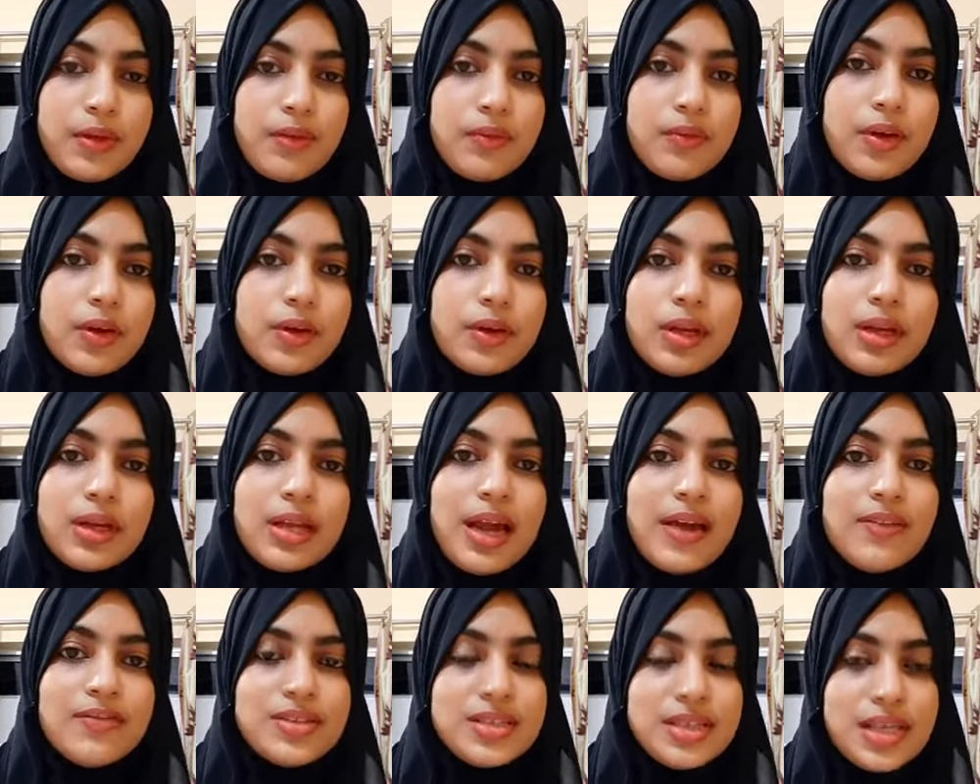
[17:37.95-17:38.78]
We couldn't
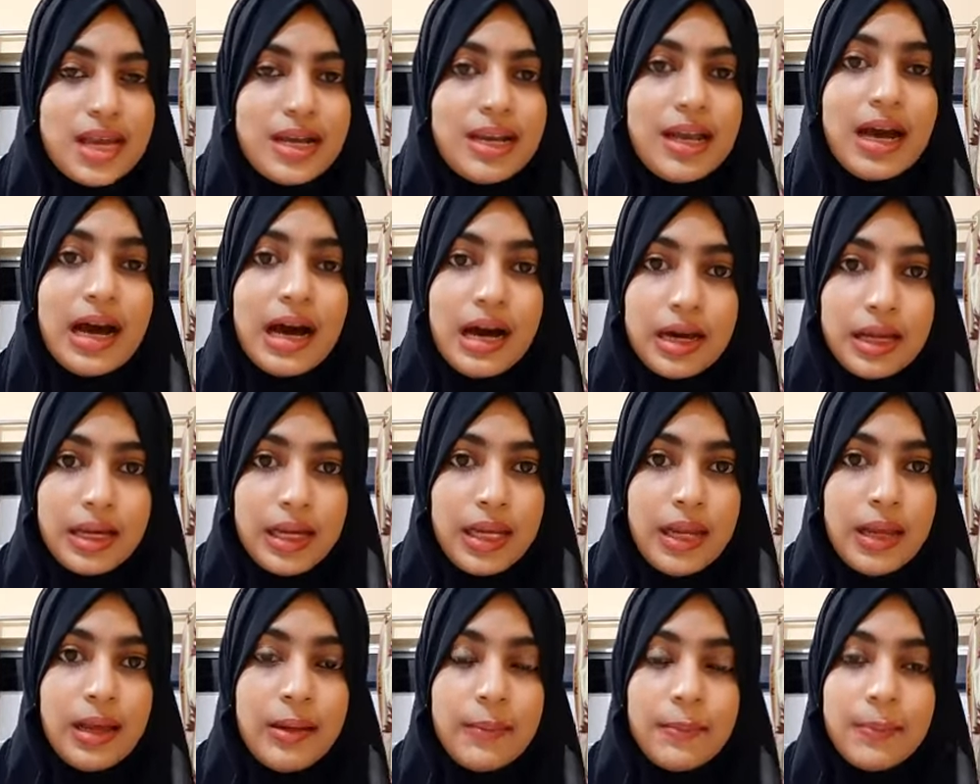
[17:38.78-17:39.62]
have said
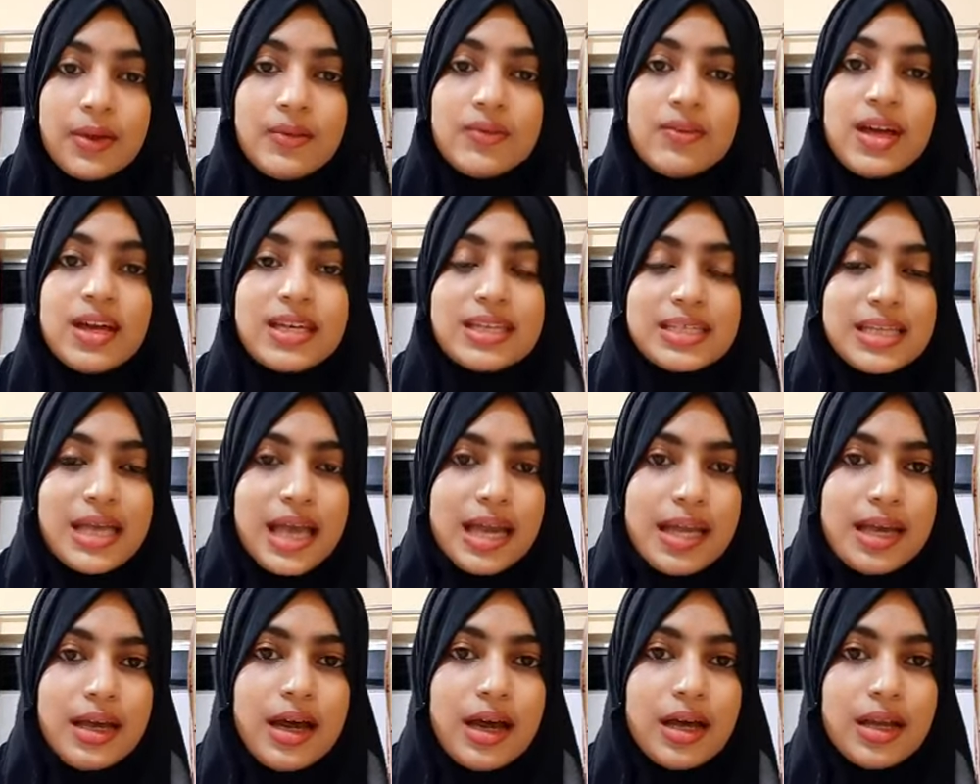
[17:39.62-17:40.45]
Hari, but we are
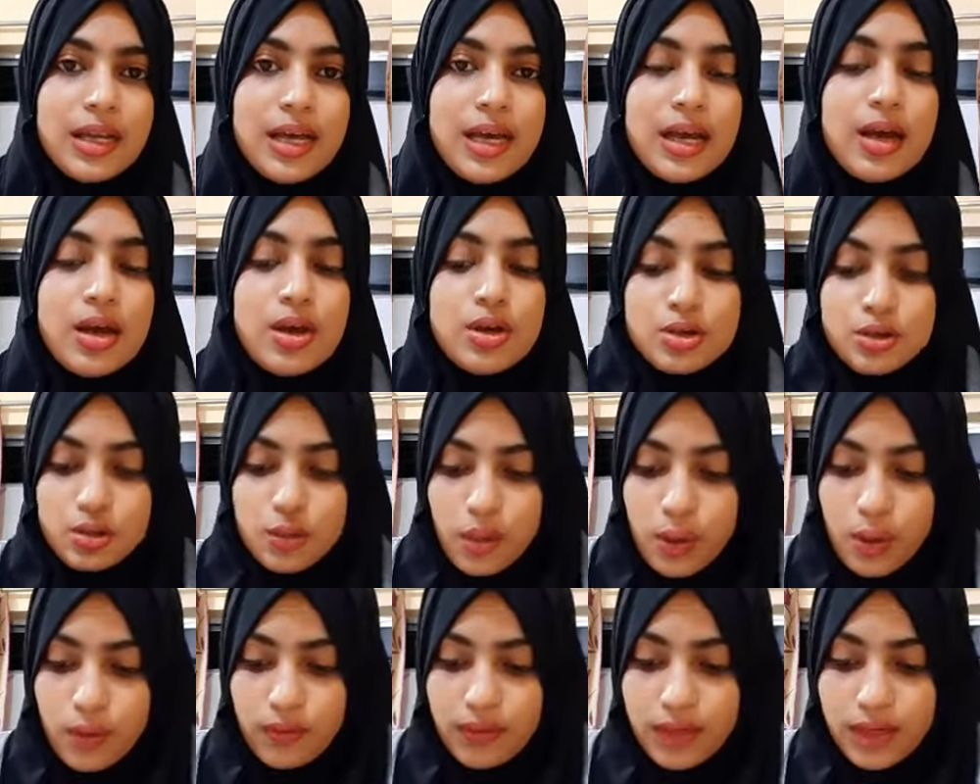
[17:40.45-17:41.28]
saying Hari. So
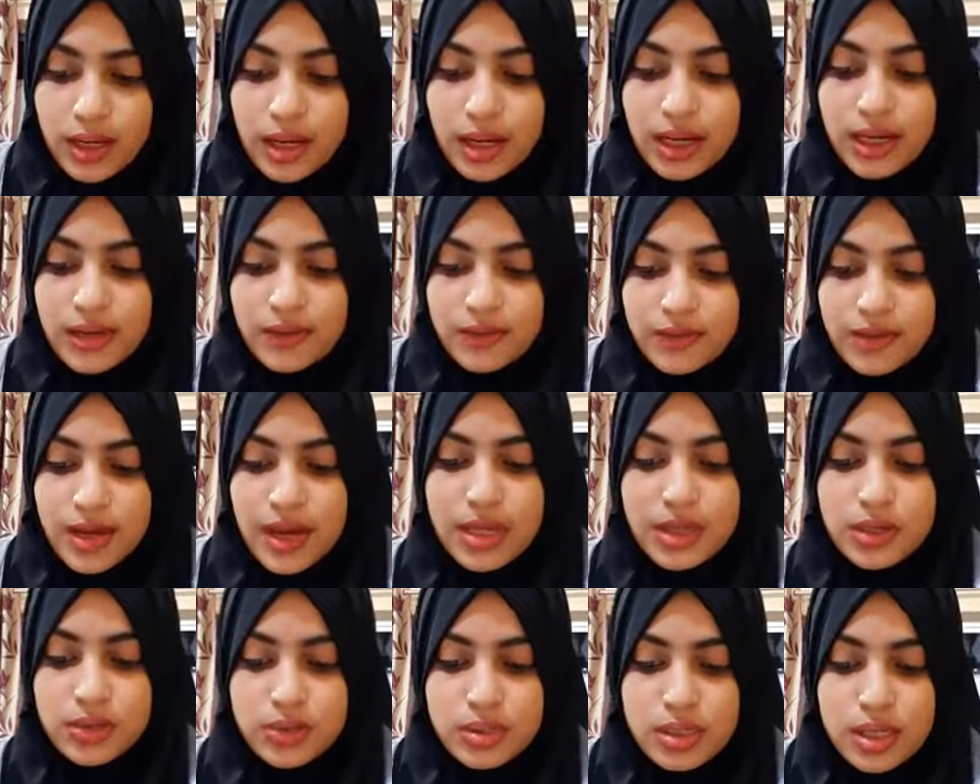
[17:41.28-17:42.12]
over here if we are
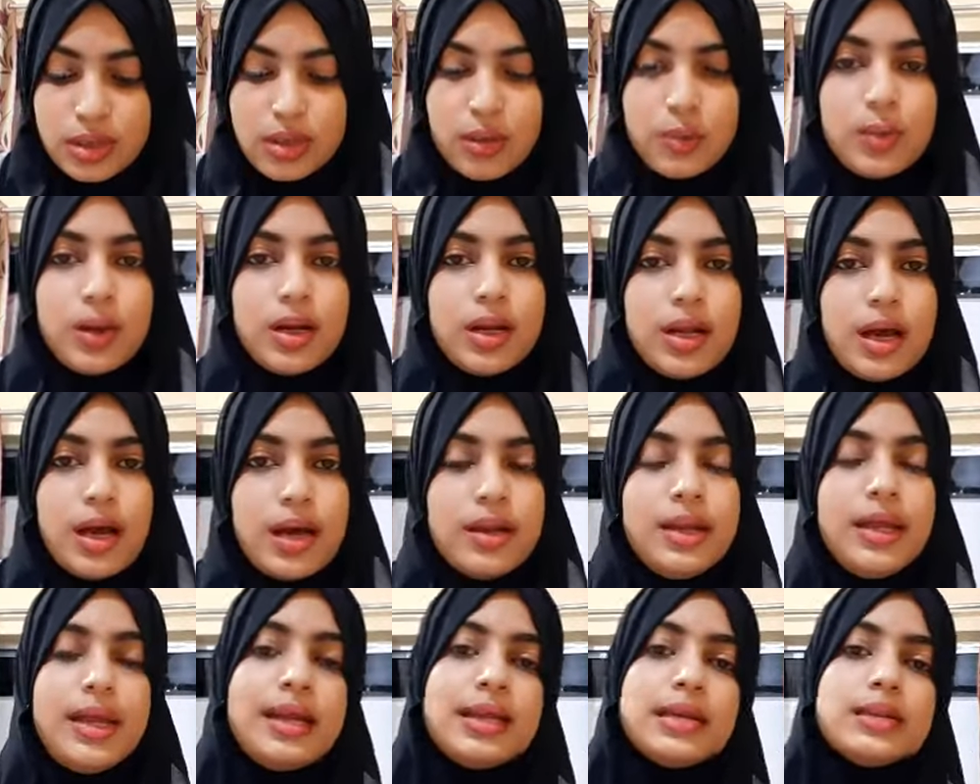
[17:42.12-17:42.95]
using the word
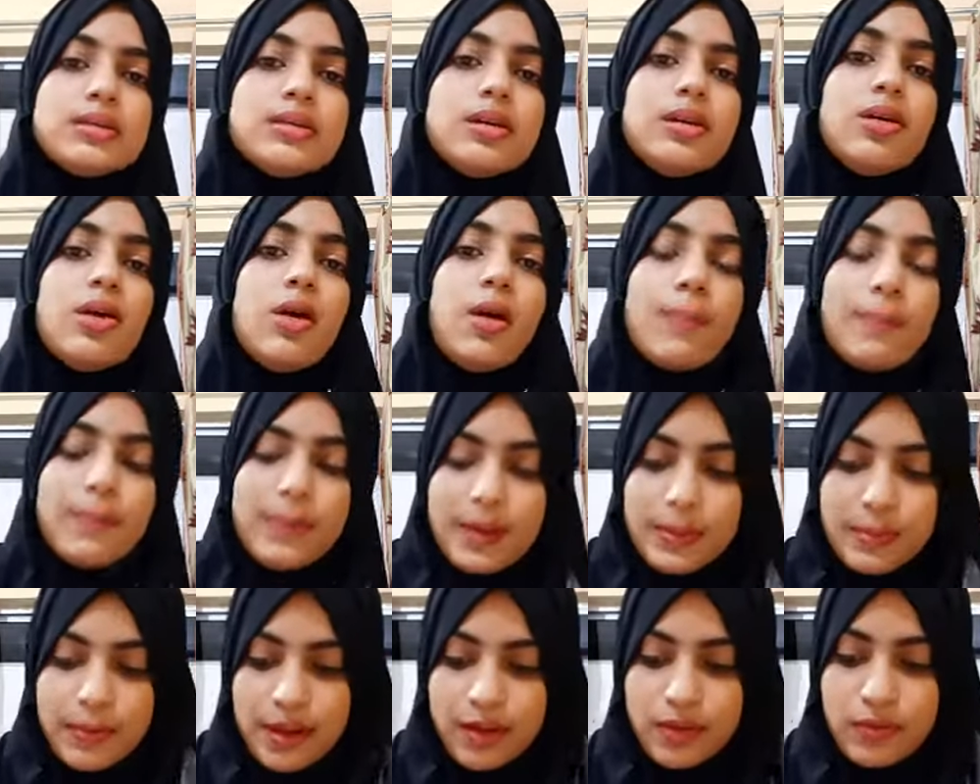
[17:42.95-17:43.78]
Hari, it is a
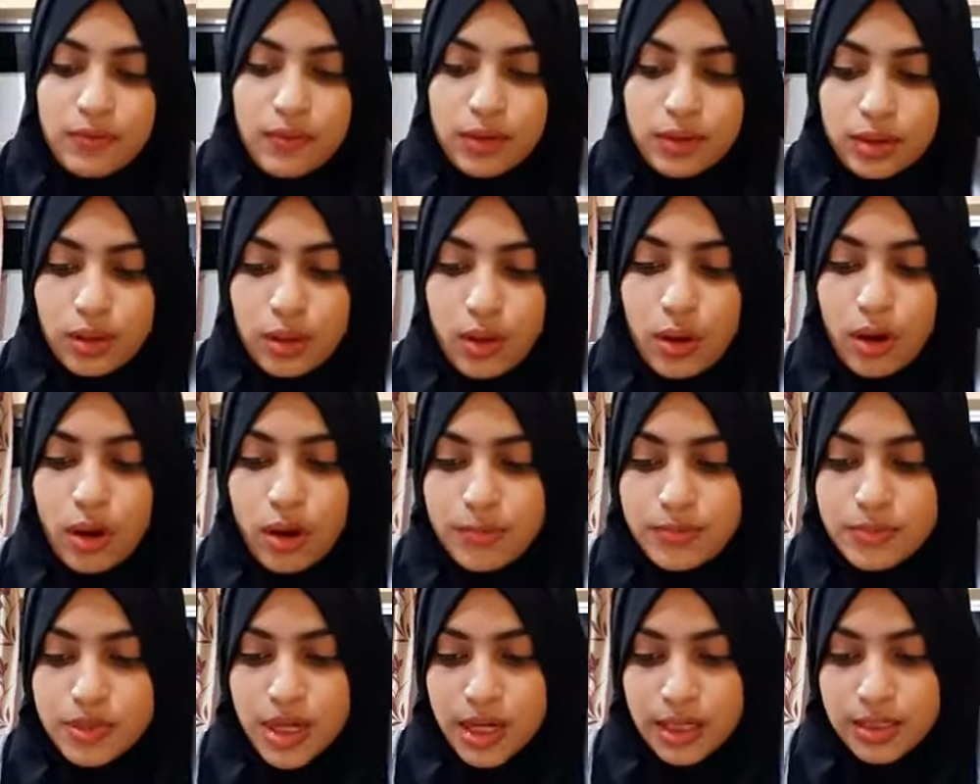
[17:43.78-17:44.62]
complement for the
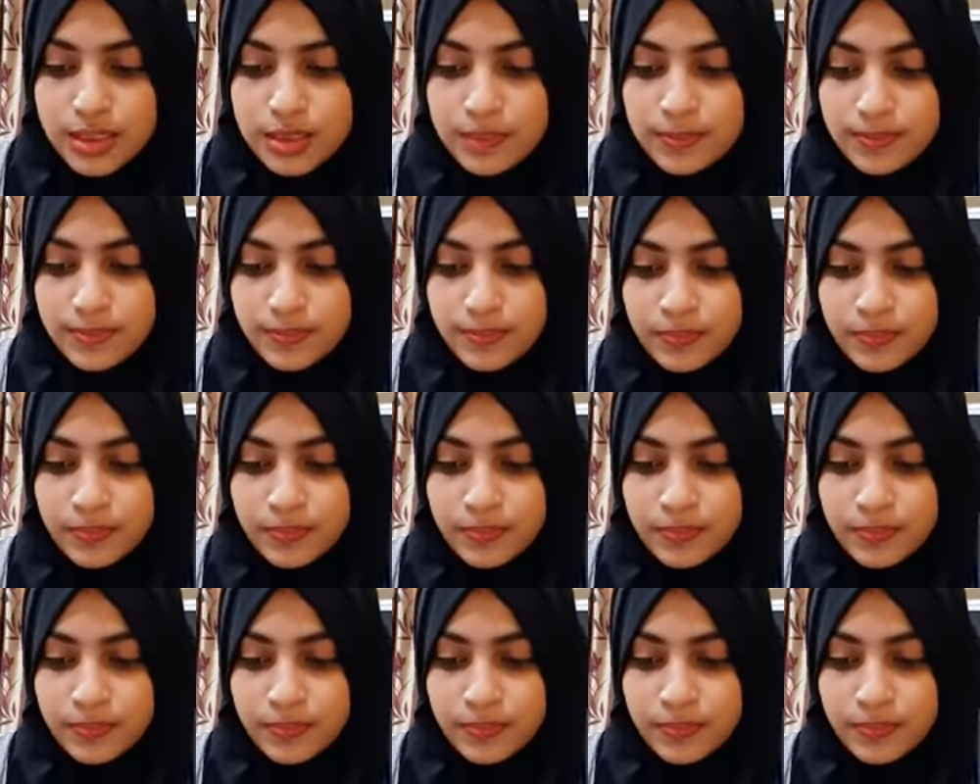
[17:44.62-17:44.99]
object.